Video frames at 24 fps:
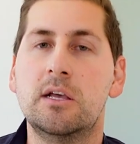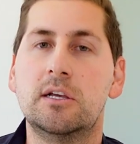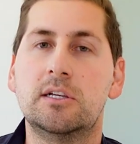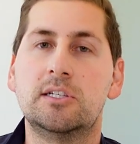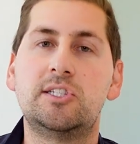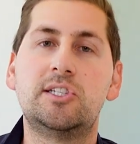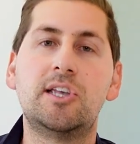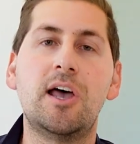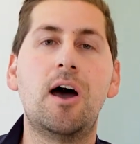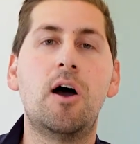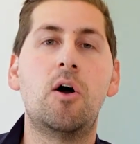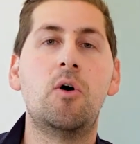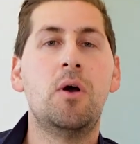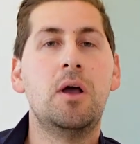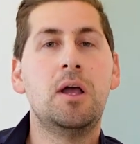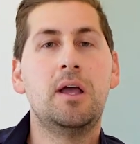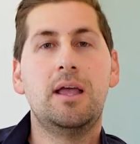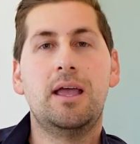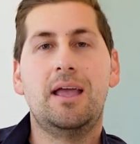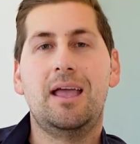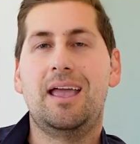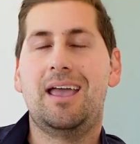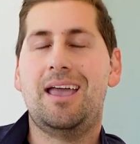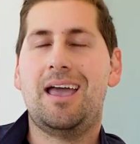So
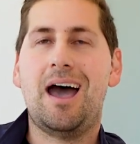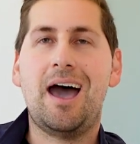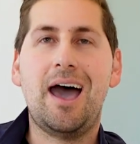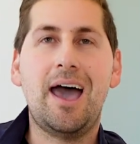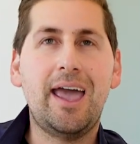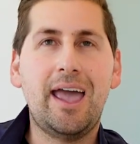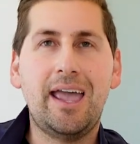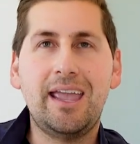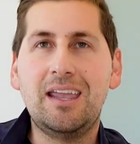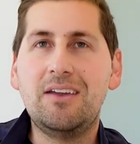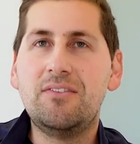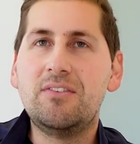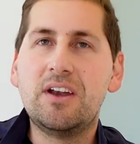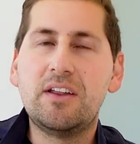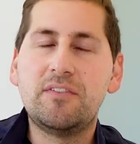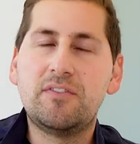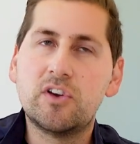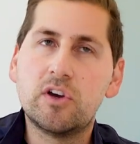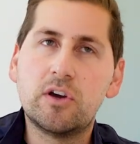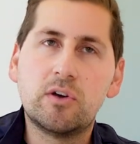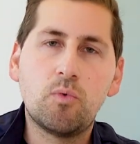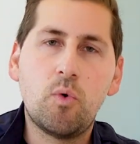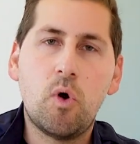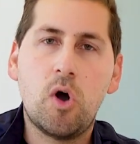even if
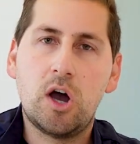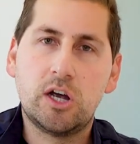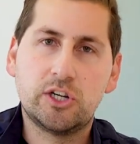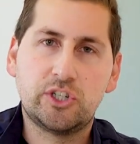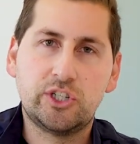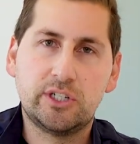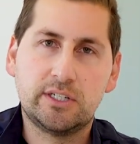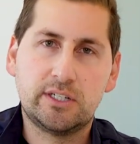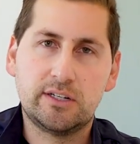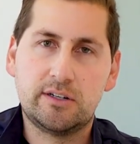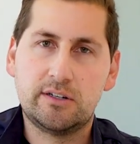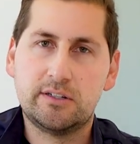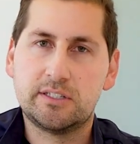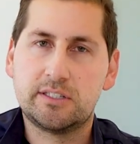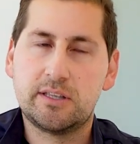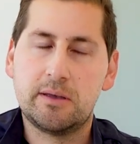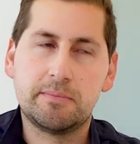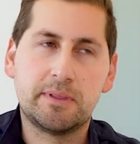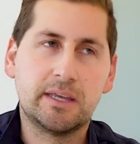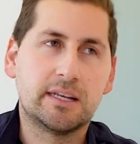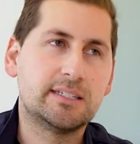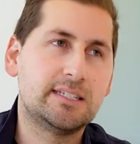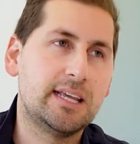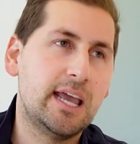you're in Washington or
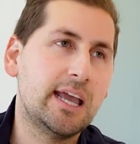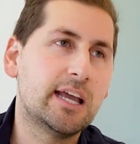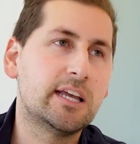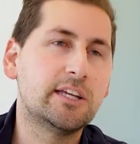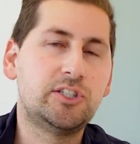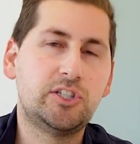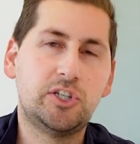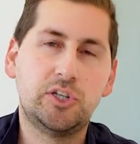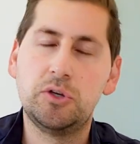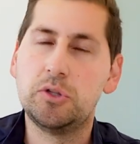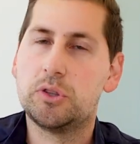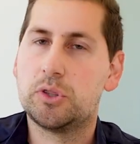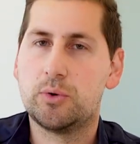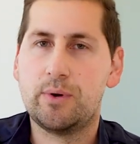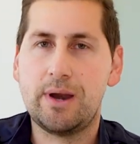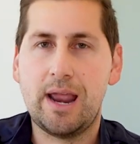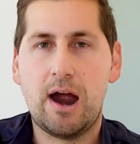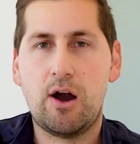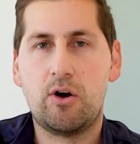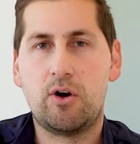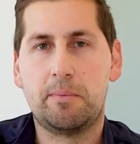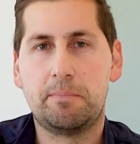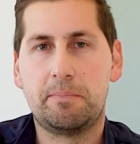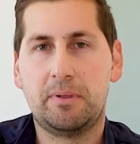something, take a 2-3
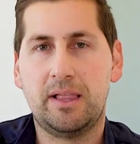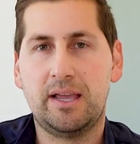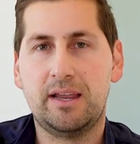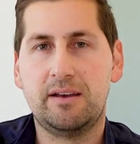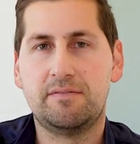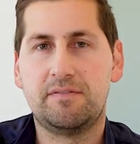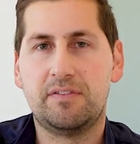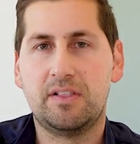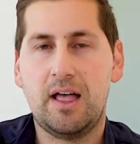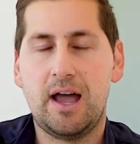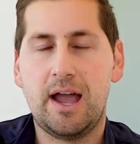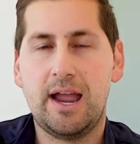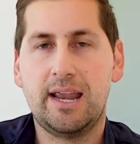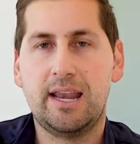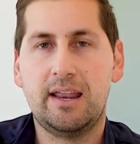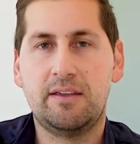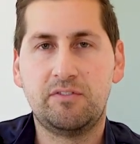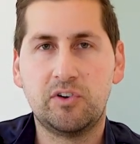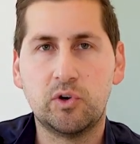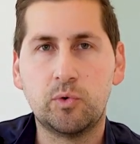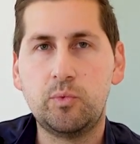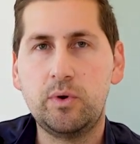hour plane flight if you're